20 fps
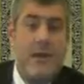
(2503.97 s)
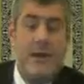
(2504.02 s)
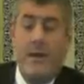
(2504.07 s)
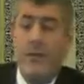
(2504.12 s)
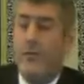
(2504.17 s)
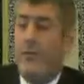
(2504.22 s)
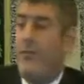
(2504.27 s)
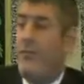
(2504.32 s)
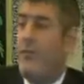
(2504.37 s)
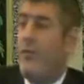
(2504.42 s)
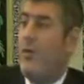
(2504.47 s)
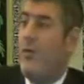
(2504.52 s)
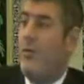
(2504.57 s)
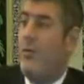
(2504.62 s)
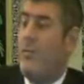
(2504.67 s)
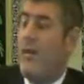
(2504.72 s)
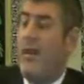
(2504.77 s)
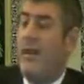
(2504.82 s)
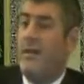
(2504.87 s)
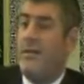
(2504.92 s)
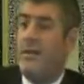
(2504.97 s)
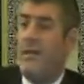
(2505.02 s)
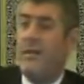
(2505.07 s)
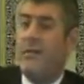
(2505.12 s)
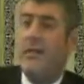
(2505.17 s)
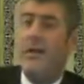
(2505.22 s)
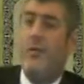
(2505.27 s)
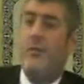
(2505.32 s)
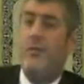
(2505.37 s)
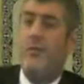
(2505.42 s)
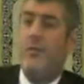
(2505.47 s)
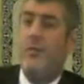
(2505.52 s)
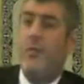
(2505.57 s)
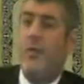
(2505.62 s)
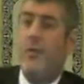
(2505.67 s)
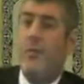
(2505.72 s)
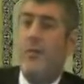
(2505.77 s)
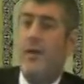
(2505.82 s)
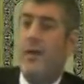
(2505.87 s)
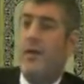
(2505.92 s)
I never saw a man that loves a
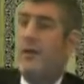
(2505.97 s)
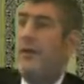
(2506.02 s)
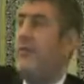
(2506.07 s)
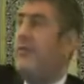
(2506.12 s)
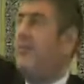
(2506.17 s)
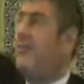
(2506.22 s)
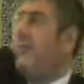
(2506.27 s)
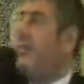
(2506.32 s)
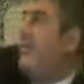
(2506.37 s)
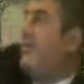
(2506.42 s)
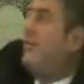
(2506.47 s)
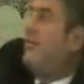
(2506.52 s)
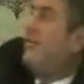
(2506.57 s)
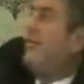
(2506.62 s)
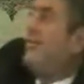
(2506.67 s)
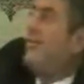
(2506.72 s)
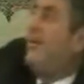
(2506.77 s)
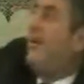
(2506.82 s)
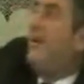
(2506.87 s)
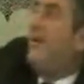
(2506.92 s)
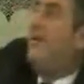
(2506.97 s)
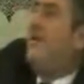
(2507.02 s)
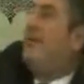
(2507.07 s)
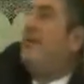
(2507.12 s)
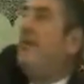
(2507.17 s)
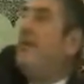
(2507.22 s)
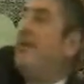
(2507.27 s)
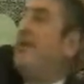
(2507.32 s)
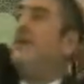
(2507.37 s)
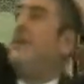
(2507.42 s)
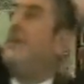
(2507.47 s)
woman stand on the street.